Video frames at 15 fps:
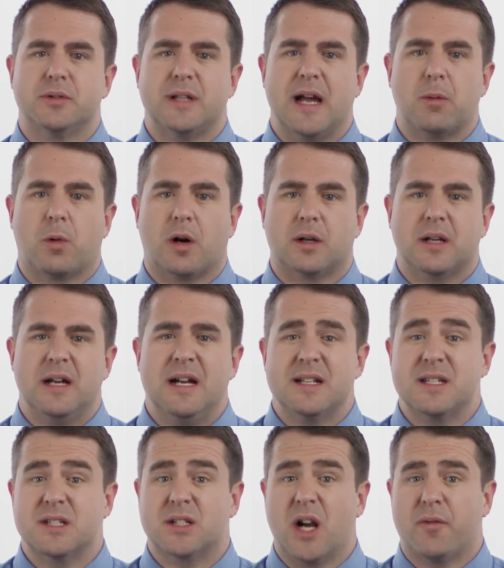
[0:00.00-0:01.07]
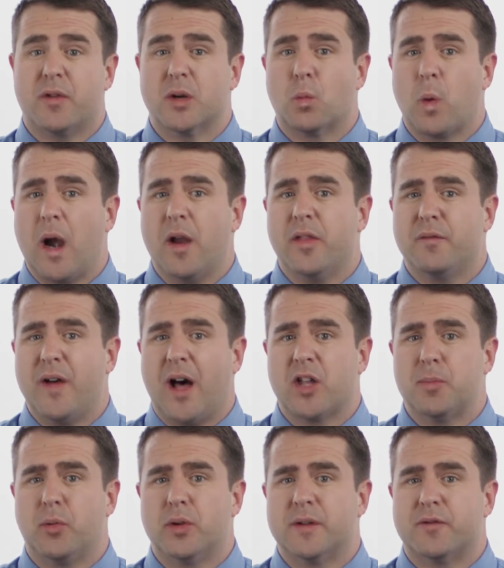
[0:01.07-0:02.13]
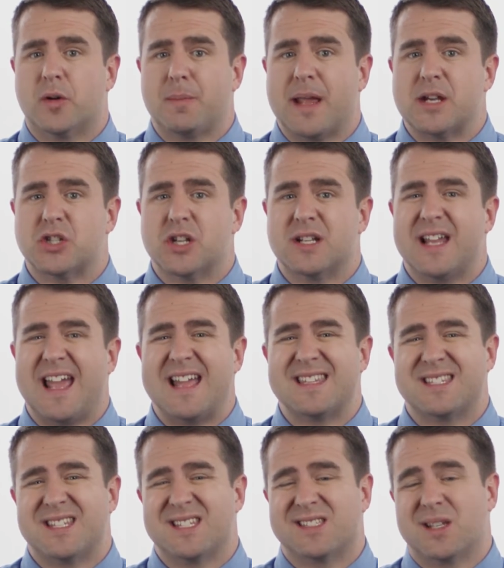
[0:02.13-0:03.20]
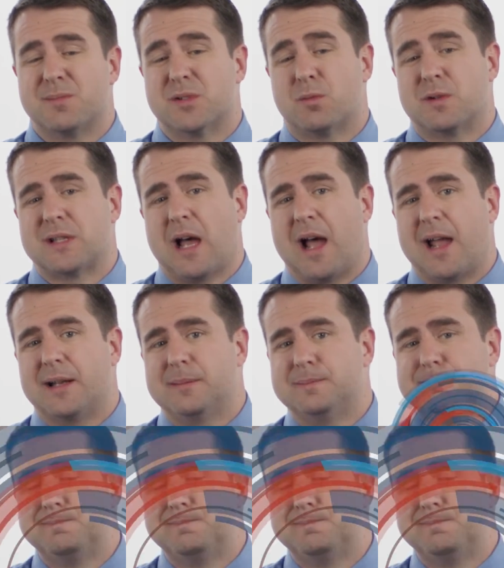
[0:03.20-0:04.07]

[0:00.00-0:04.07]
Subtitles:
network, discovering where the valuable information and systems reside.